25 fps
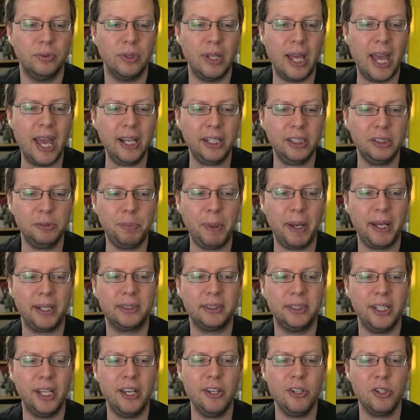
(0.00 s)

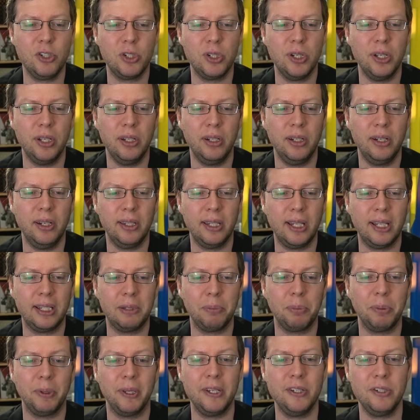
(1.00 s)
expectation that
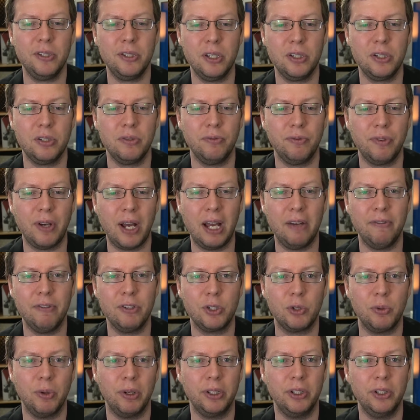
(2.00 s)
the PlayStation 5
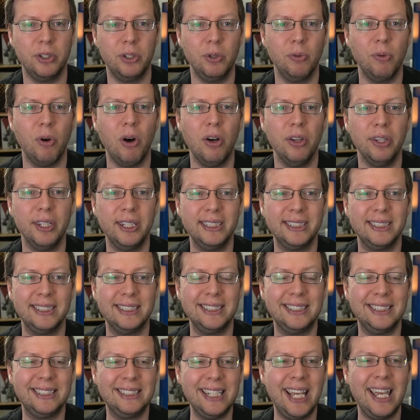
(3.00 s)
is going to do all these
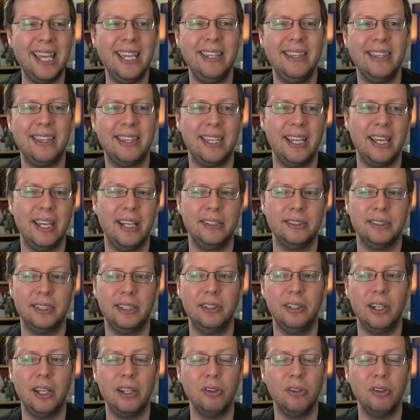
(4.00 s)
insane things and